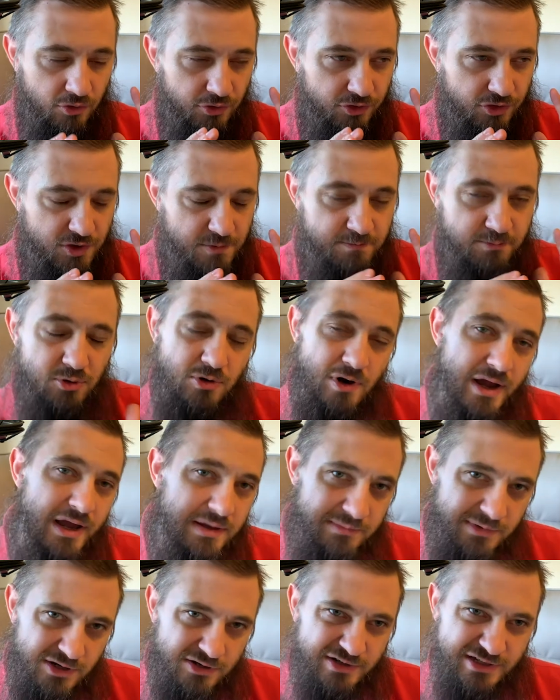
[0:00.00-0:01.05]
The
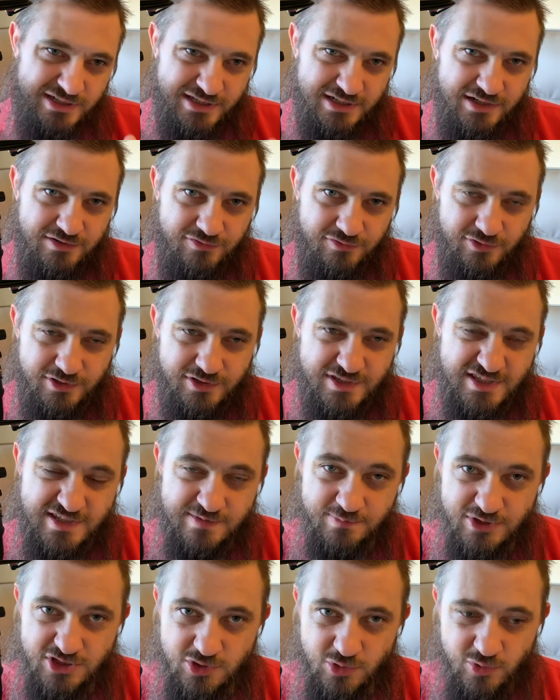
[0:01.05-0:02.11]
primary difference
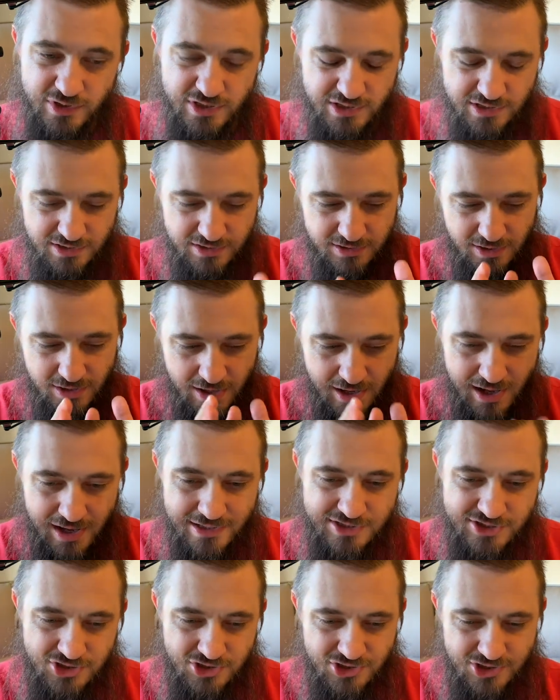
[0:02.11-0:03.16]
between
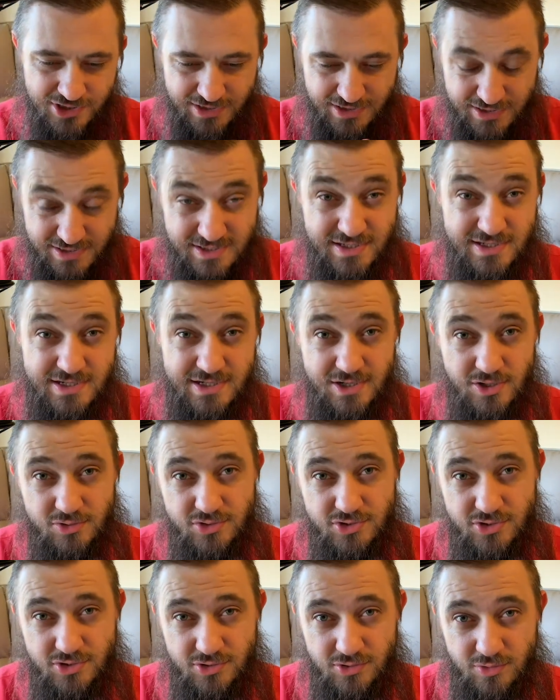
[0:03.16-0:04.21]
oxygen and
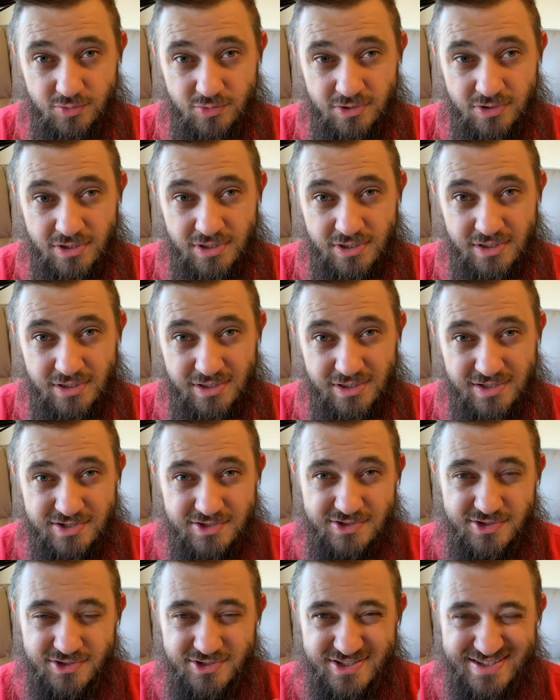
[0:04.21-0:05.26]
CO2 is
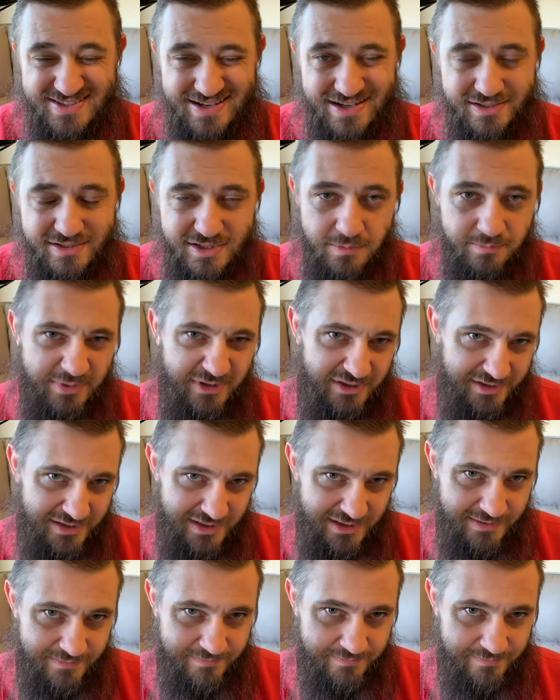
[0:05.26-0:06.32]
their
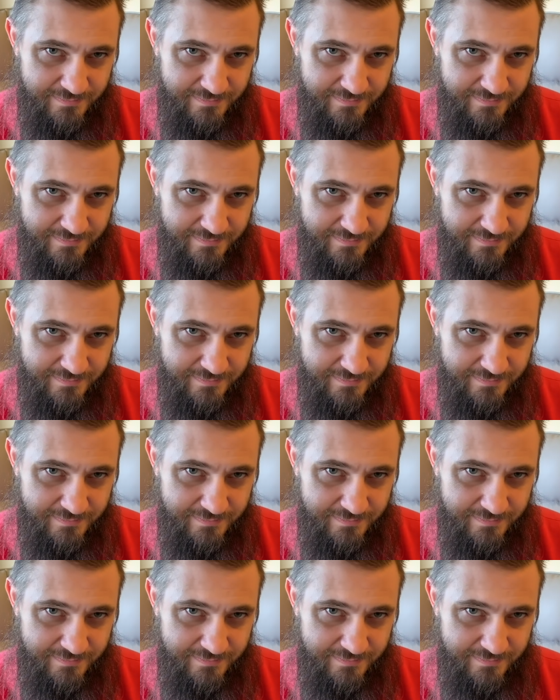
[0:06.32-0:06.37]
solubility.